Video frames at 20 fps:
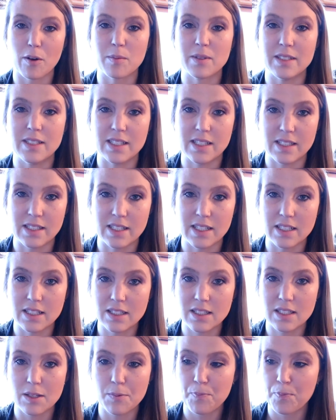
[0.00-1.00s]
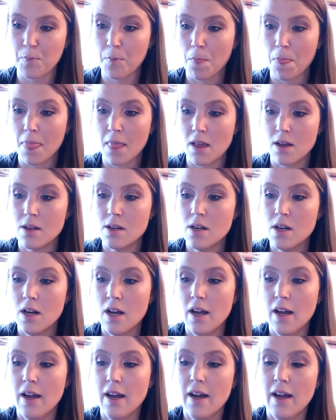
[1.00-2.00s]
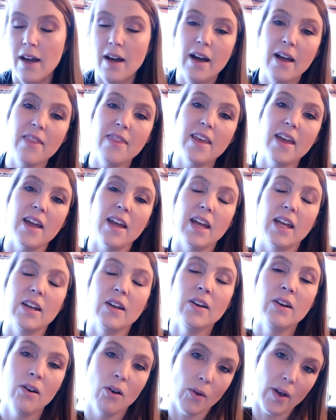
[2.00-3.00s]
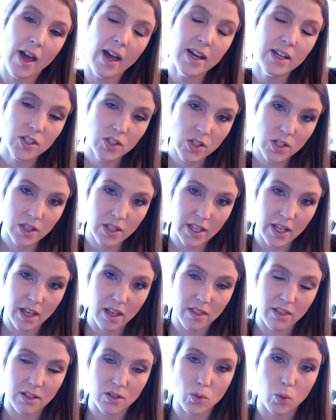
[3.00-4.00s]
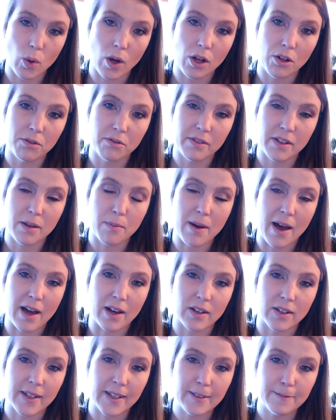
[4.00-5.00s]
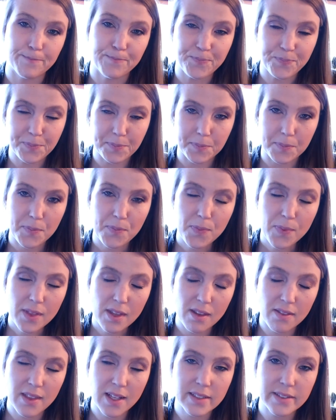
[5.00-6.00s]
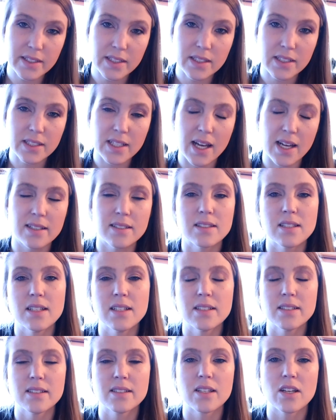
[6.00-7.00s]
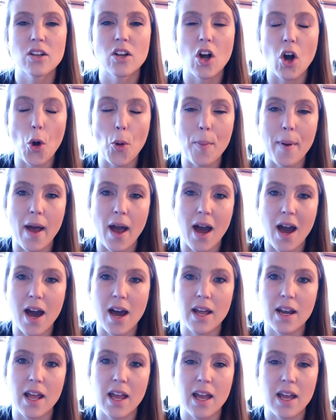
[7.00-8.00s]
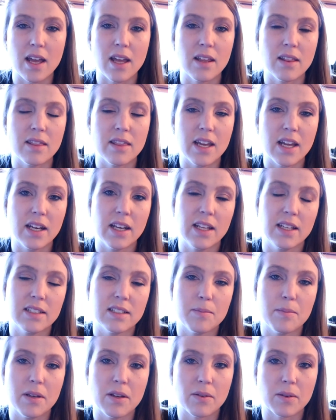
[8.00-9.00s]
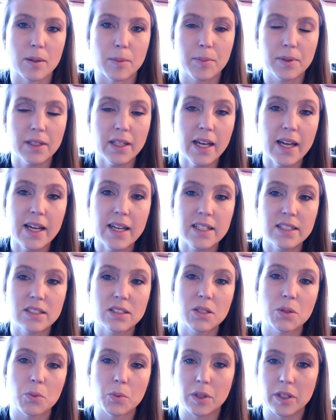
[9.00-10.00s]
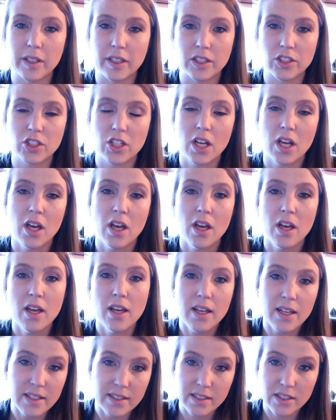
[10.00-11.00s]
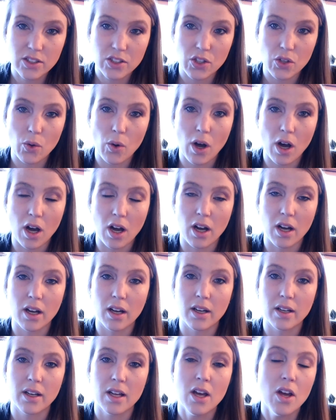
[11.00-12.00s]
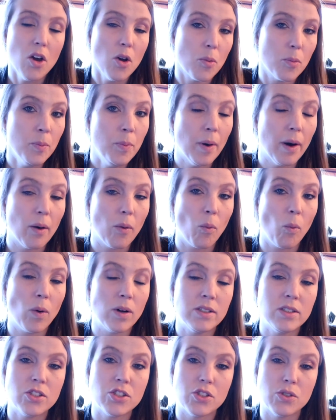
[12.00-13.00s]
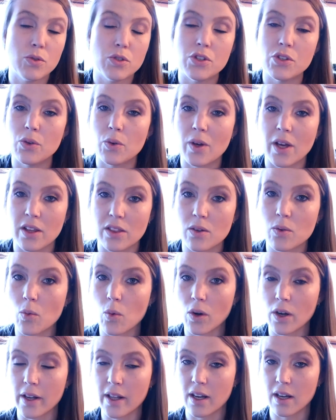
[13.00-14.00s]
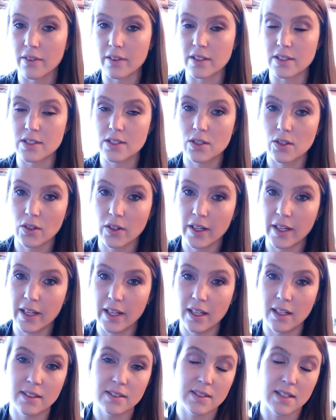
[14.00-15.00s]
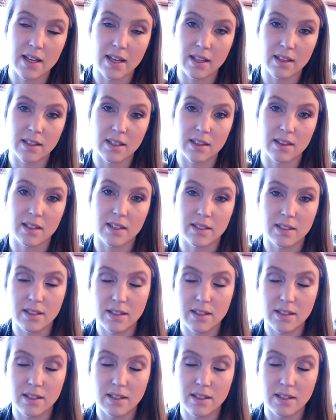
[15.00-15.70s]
distance. And then occasionally the 12V battery that's in the Teslas go bad and they need to be replaced, which isn't too hard, but once you do get the warning on the screen saying that the